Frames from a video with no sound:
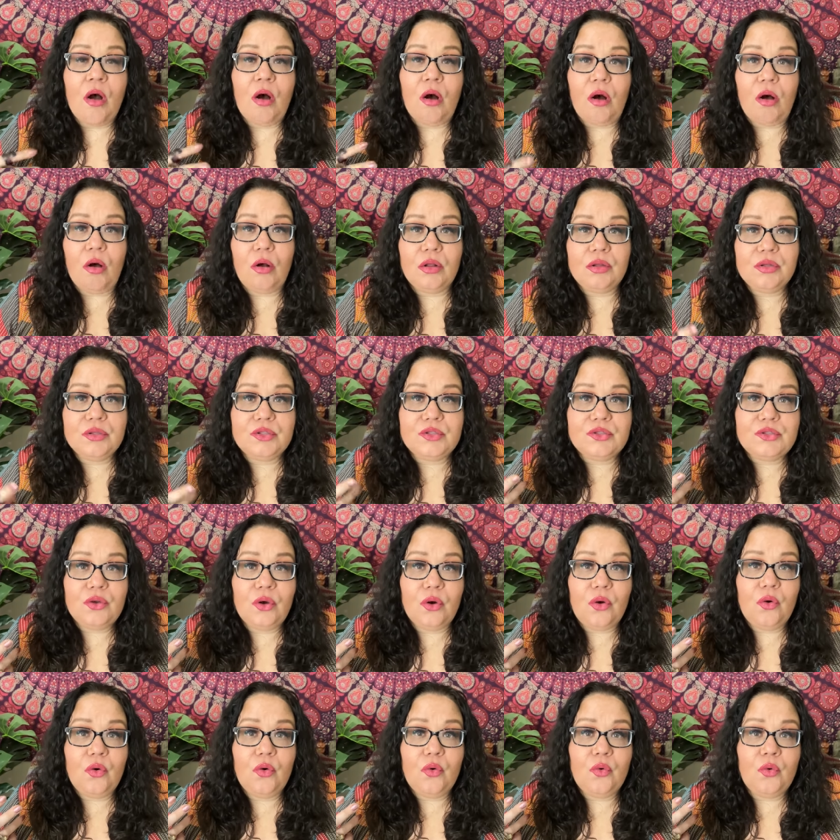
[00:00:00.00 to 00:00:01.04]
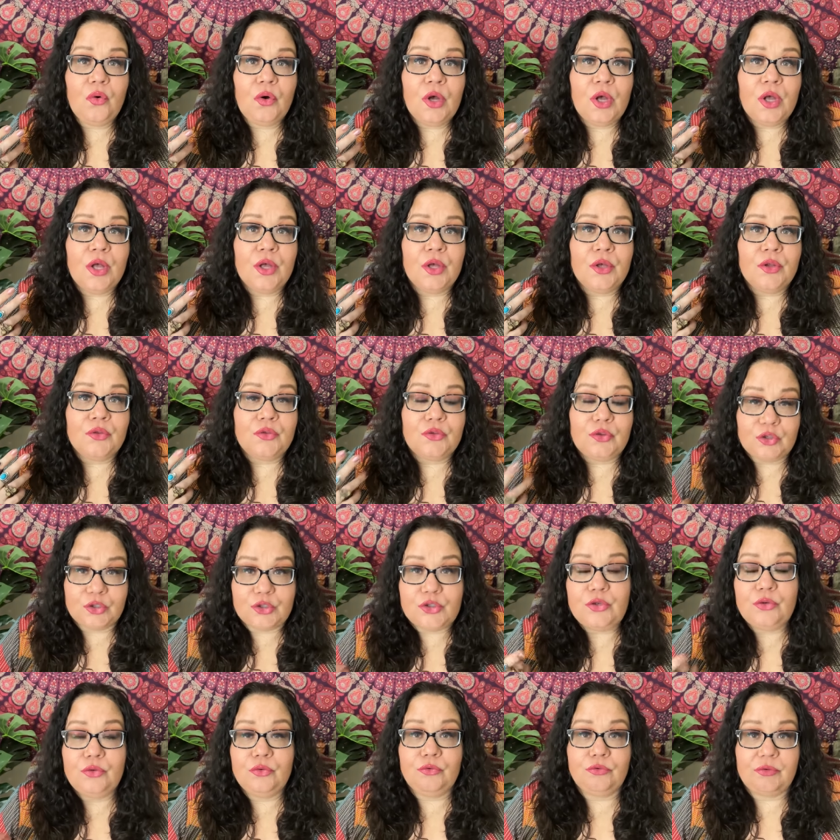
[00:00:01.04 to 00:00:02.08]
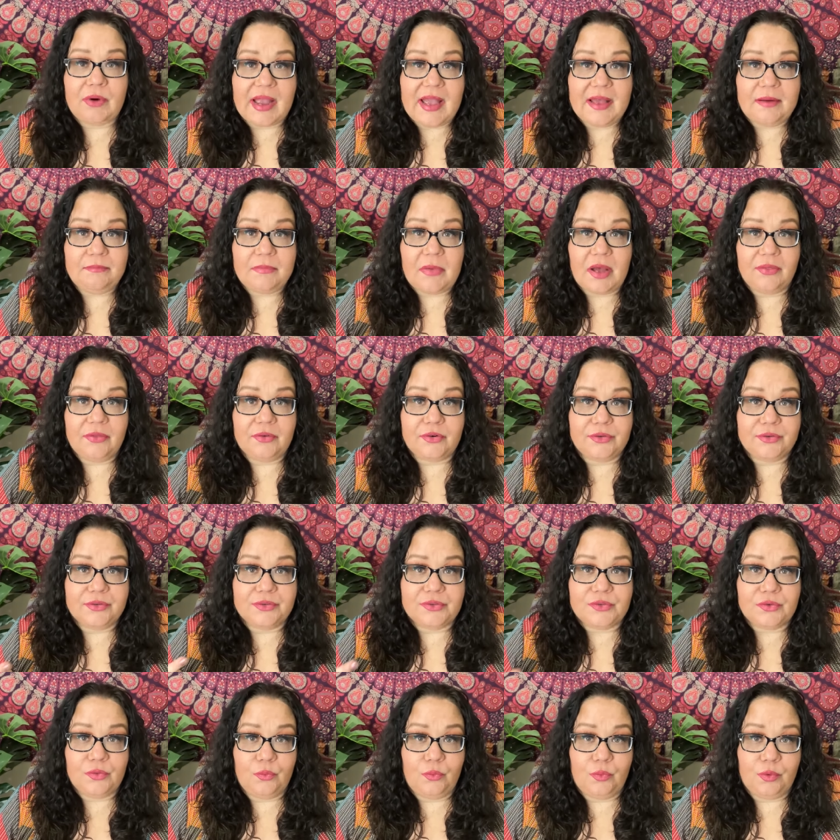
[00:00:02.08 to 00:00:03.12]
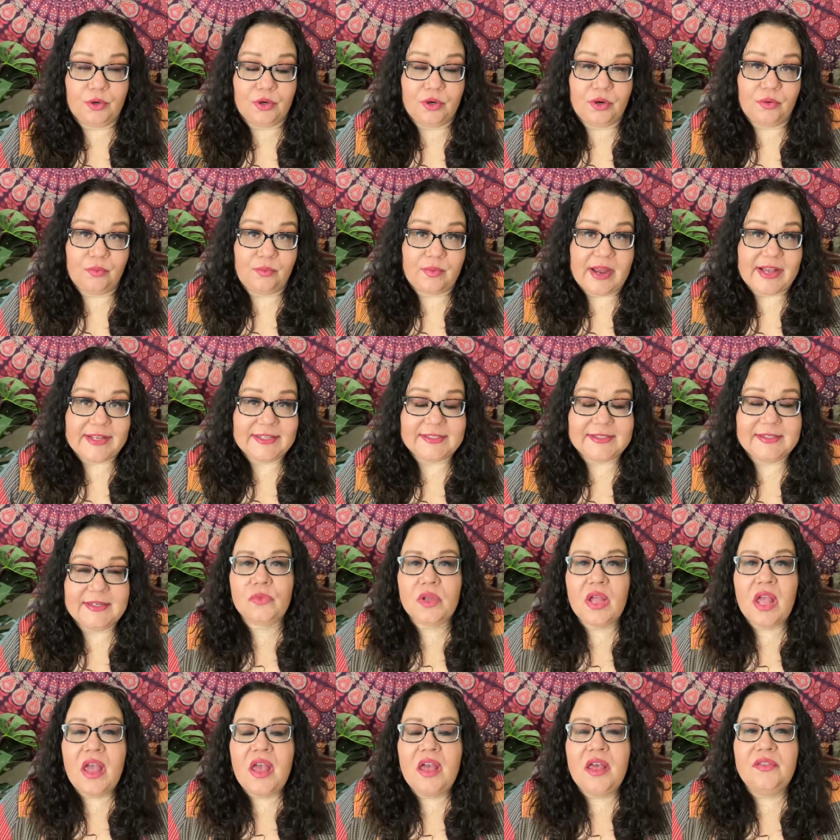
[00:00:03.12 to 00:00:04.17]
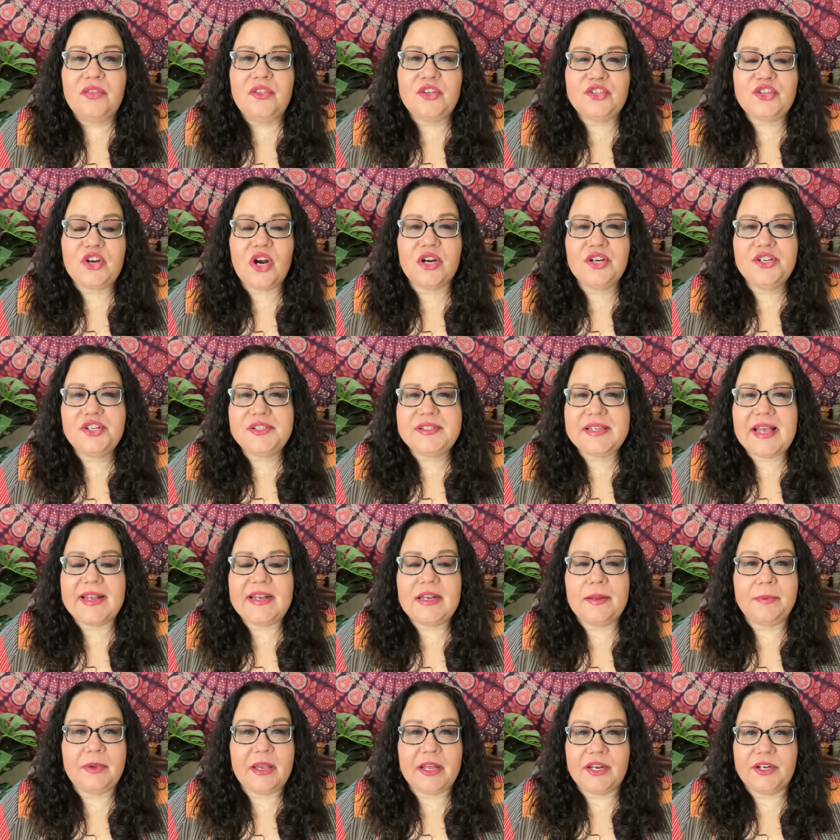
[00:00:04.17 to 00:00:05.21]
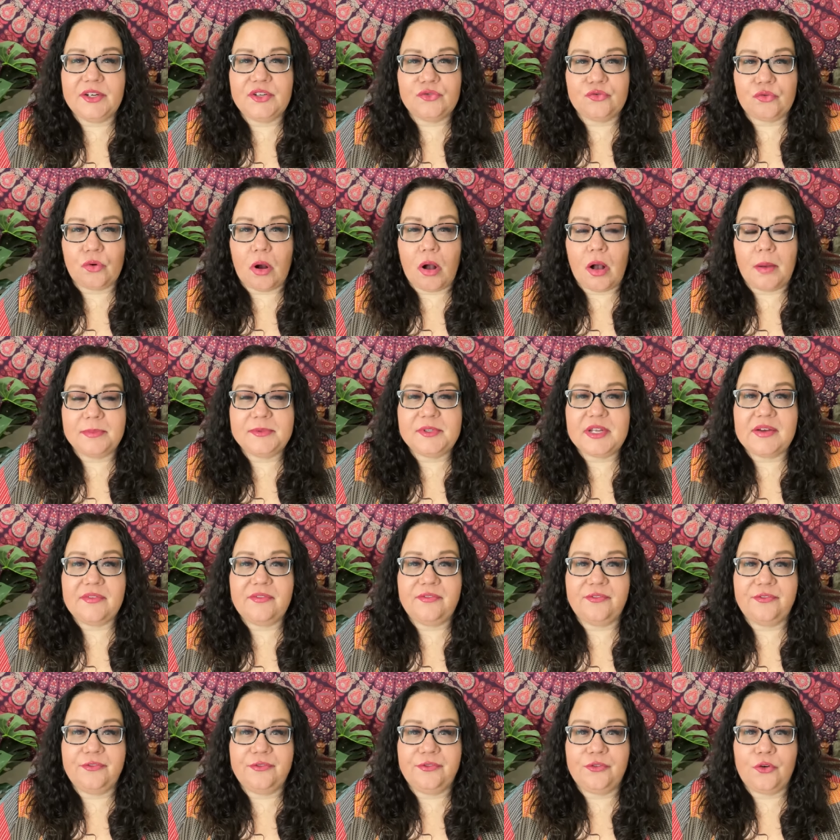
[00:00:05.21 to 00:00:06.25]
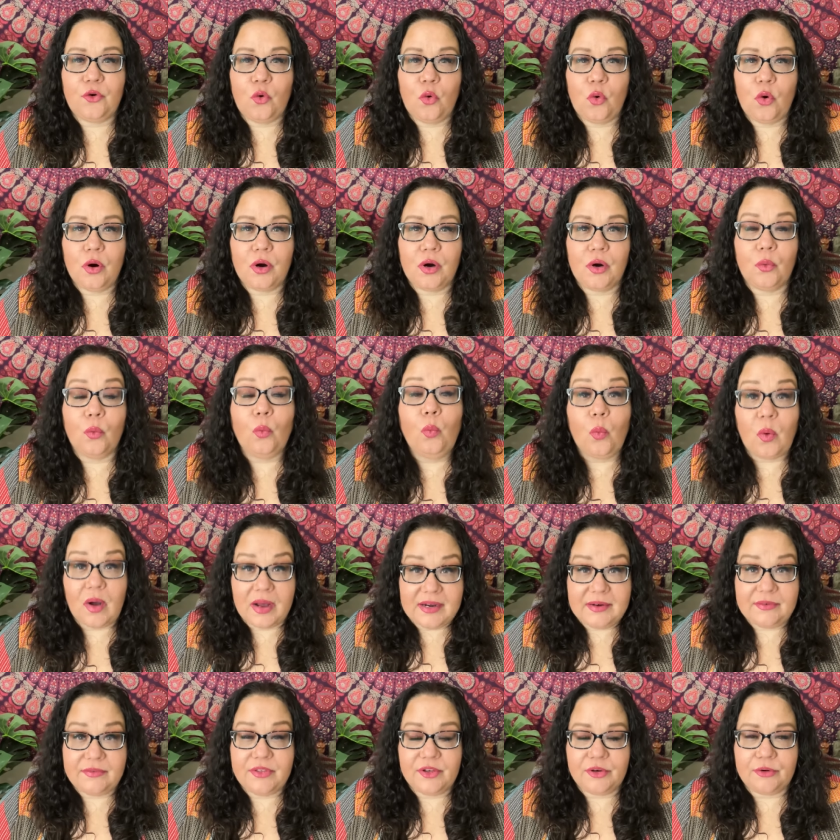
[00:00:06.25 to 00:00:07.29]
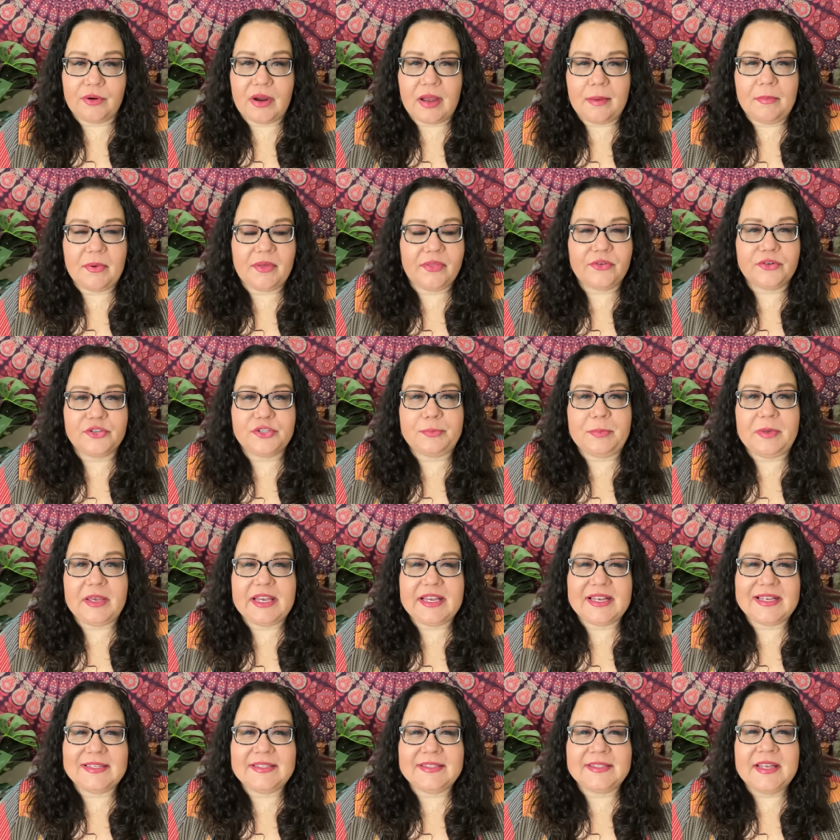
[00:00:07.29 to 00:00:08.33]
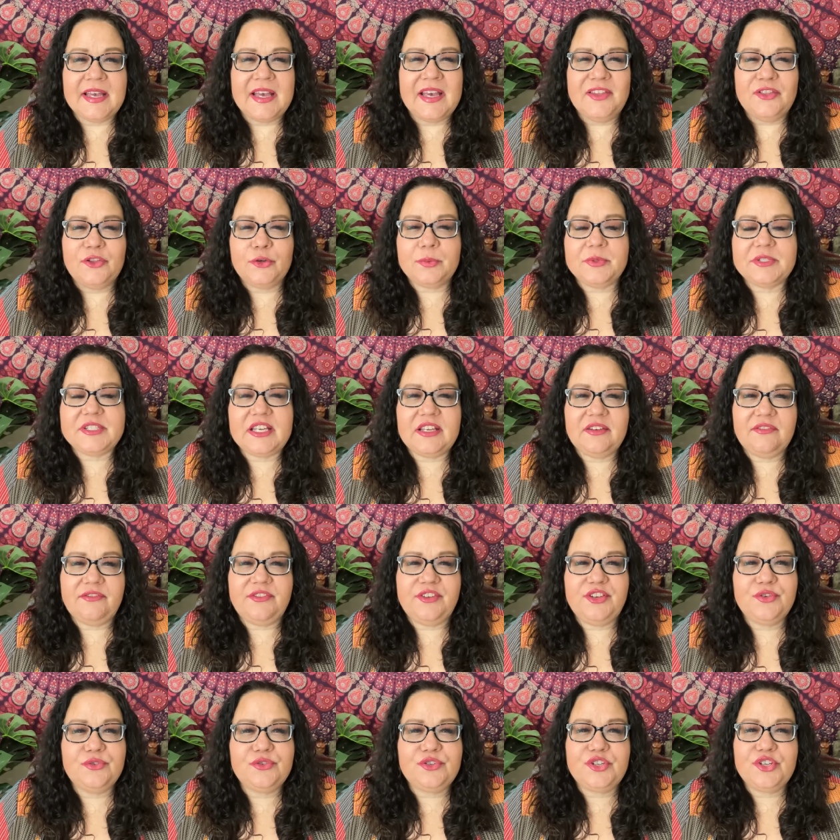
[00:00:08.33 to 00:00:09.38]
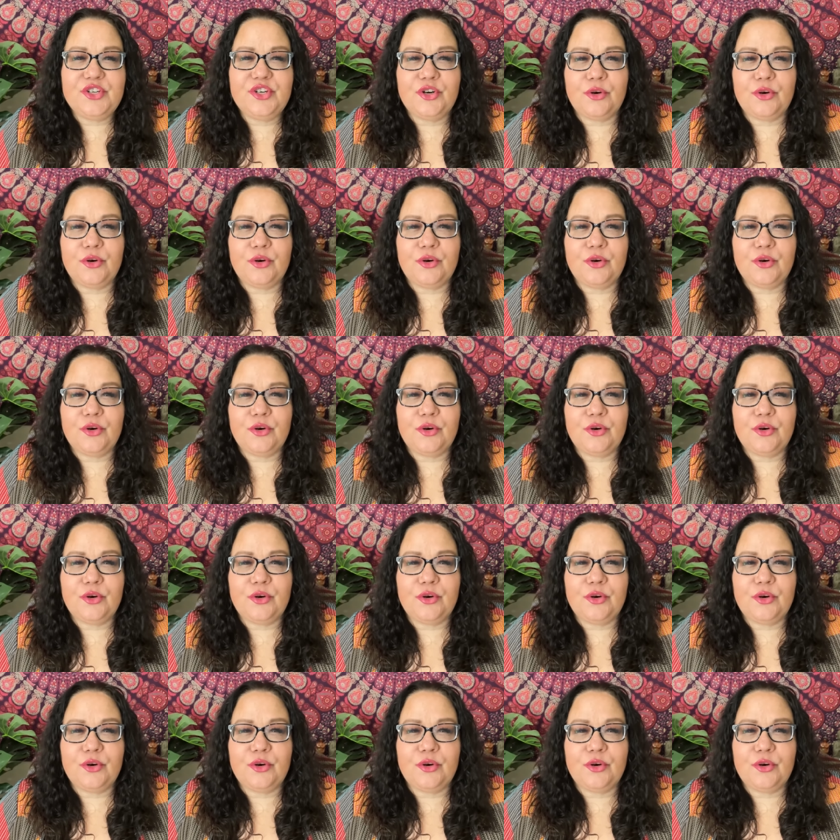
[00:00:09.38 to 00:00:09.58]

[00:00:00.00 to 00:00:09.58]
Also, the two grandmothers were arrested. The charges end up getting dropped for one of the grandmothers because there was confusion